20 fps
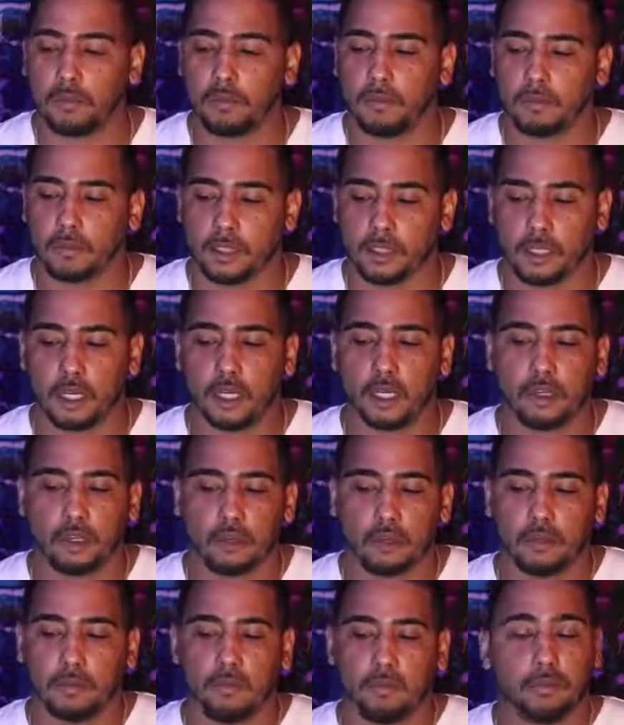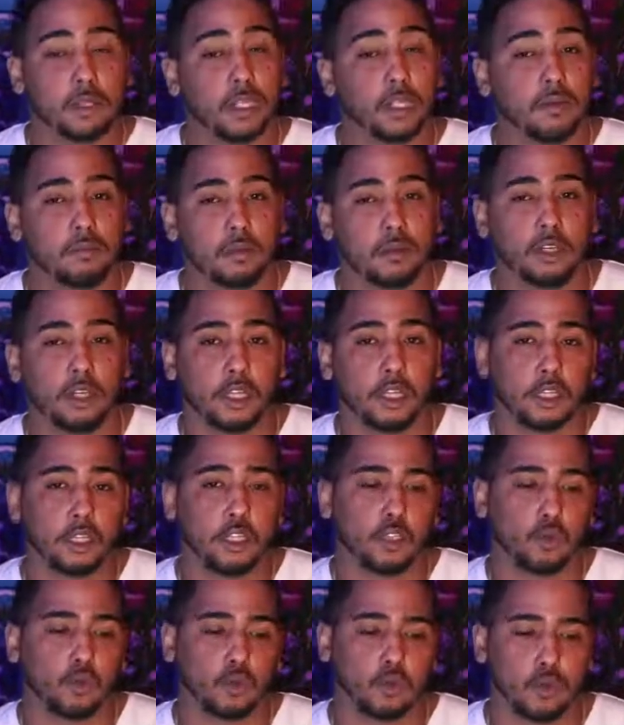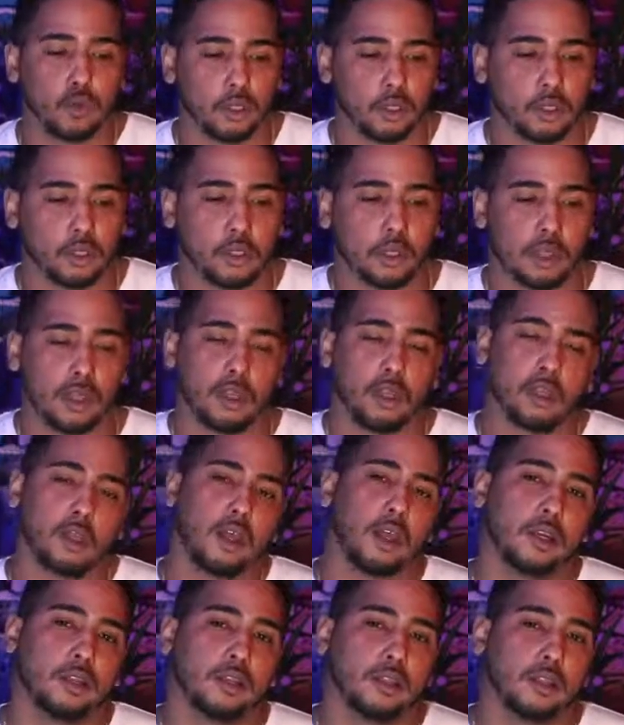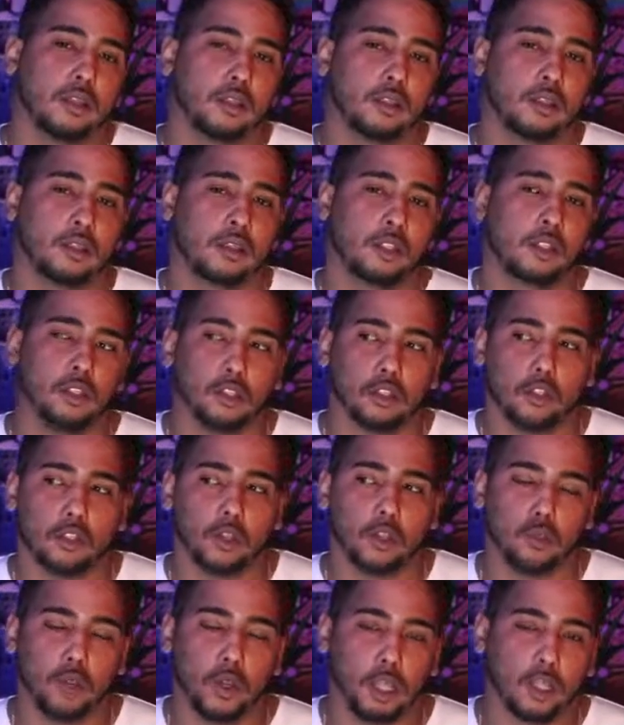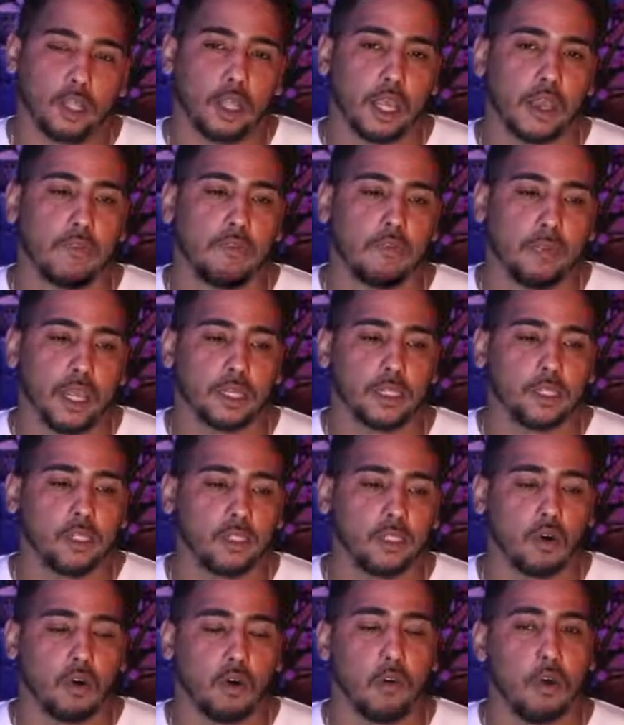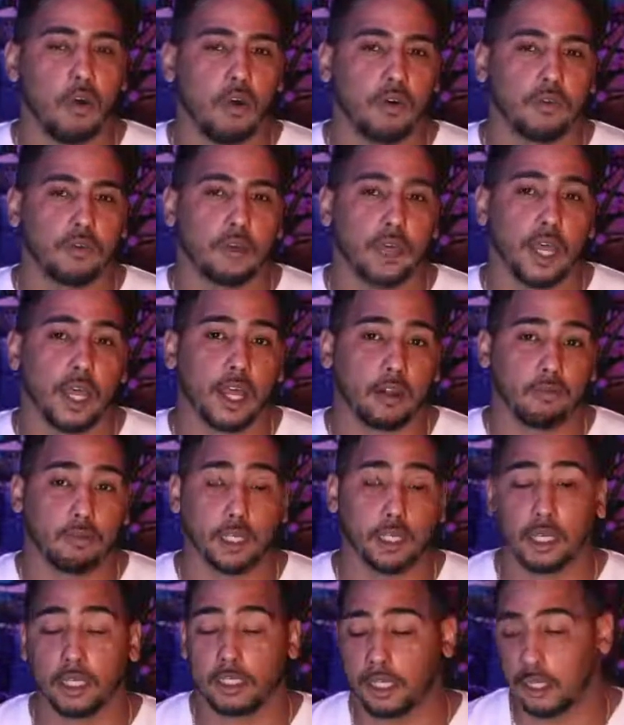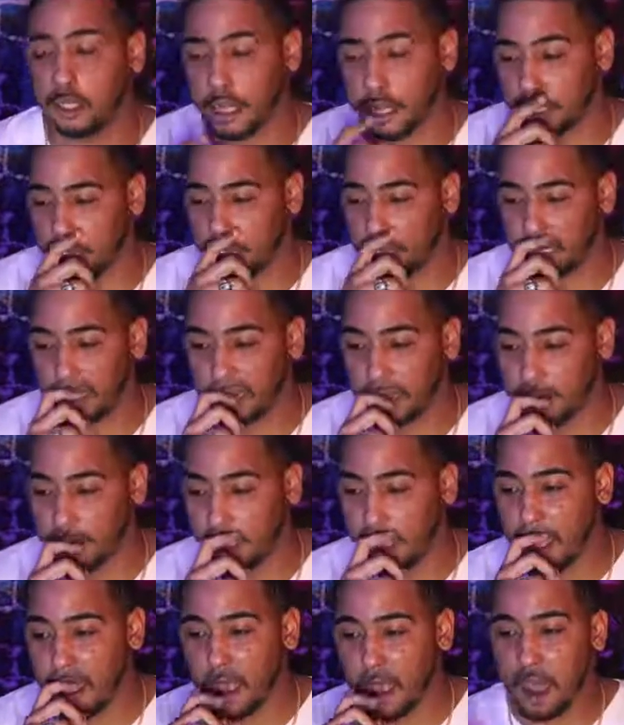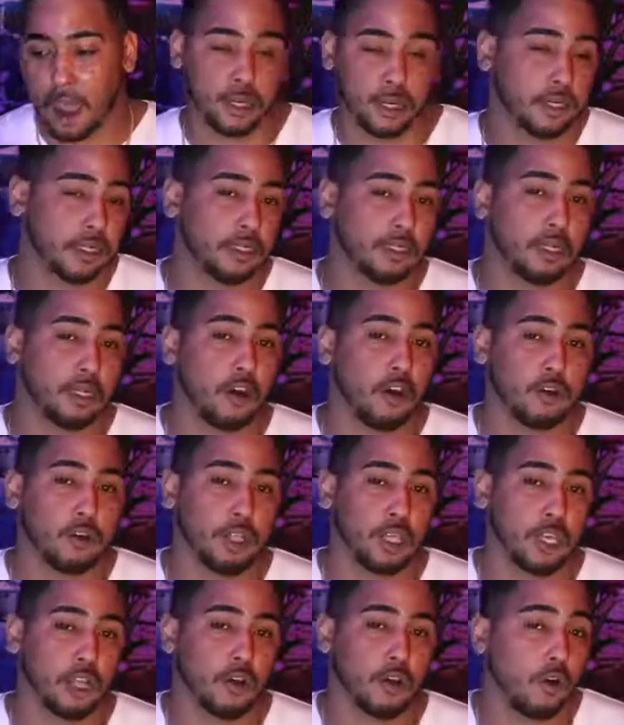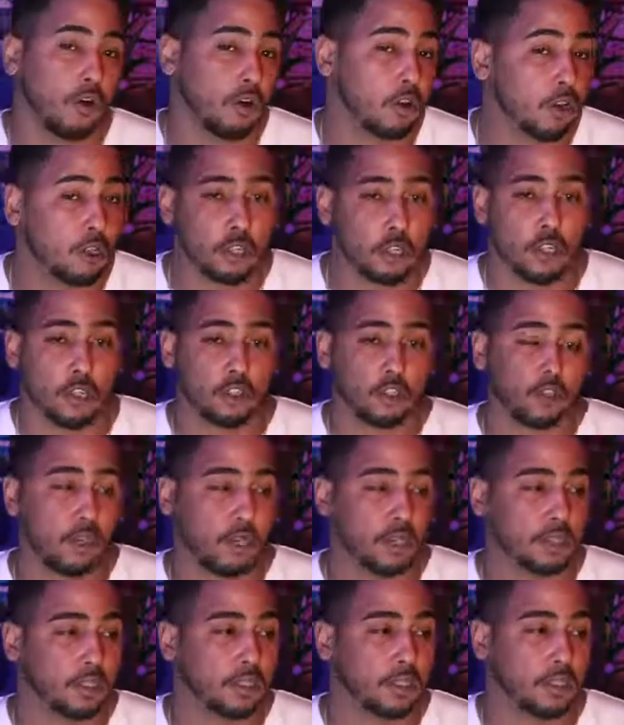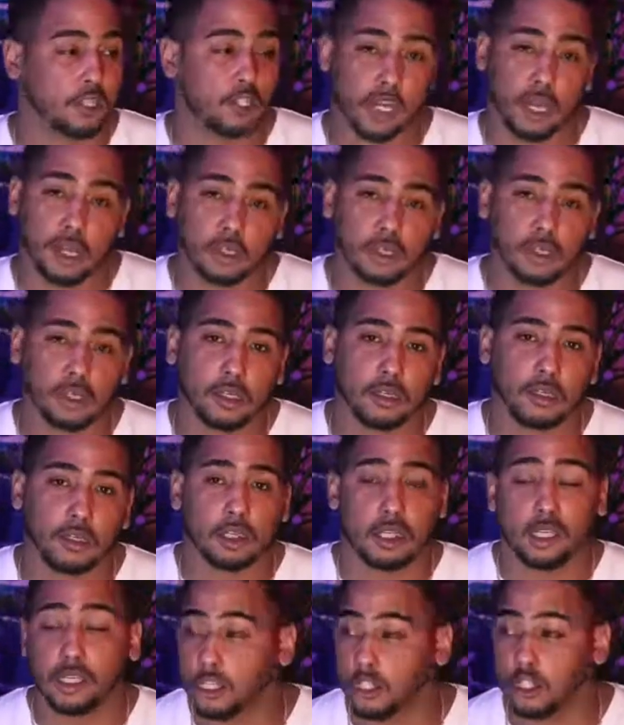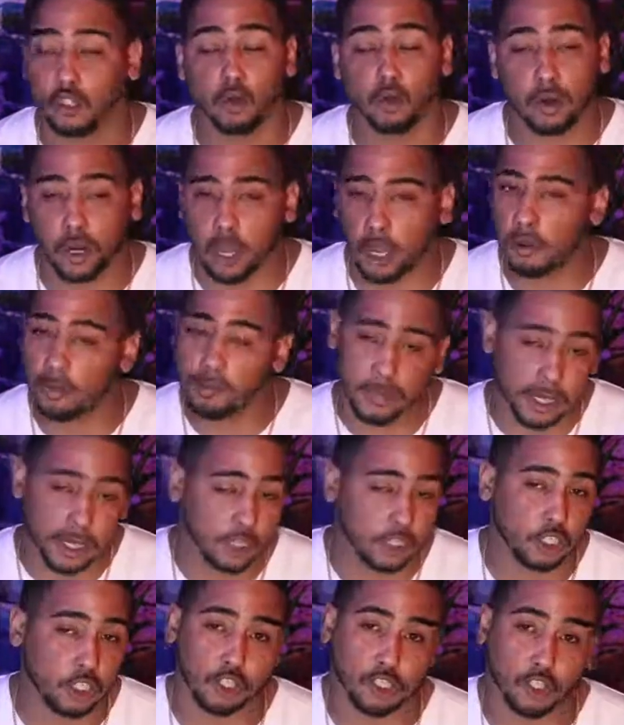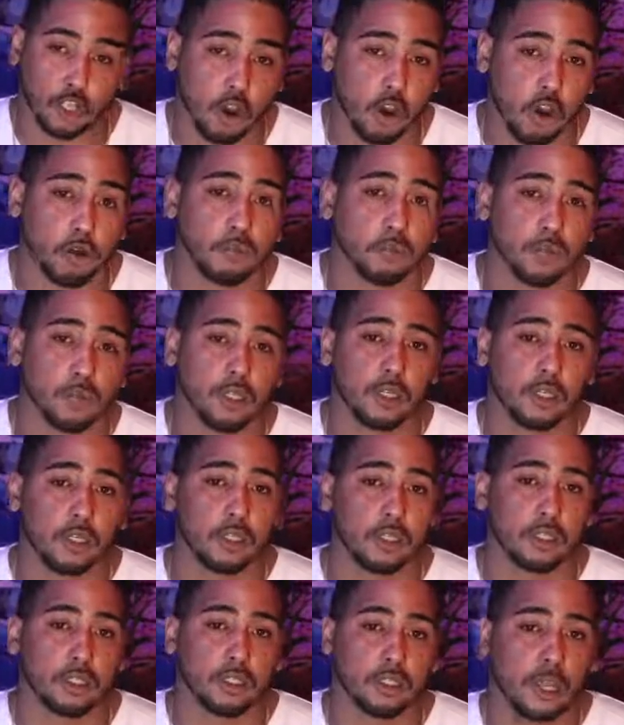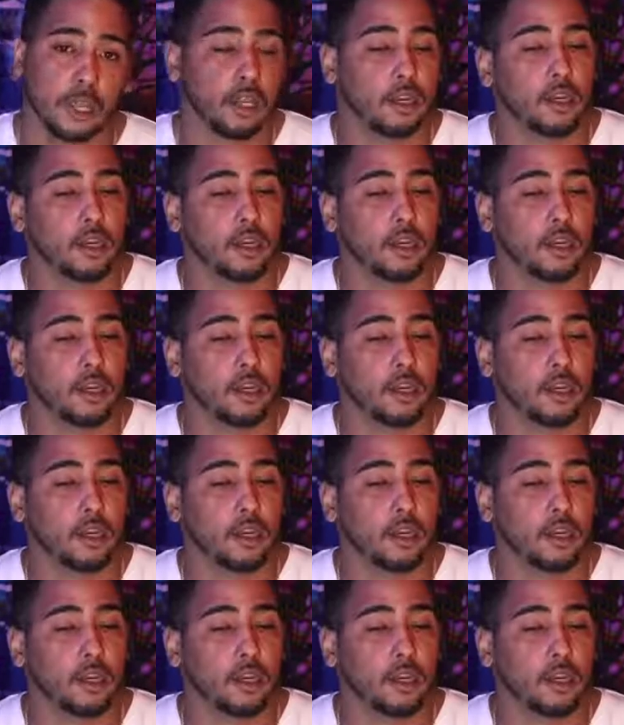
still people in this world that's still doing their best to offer help. Because at the end of the day, I could sit down here and call Trent Sheldon, he's doing an amazing job. You understand?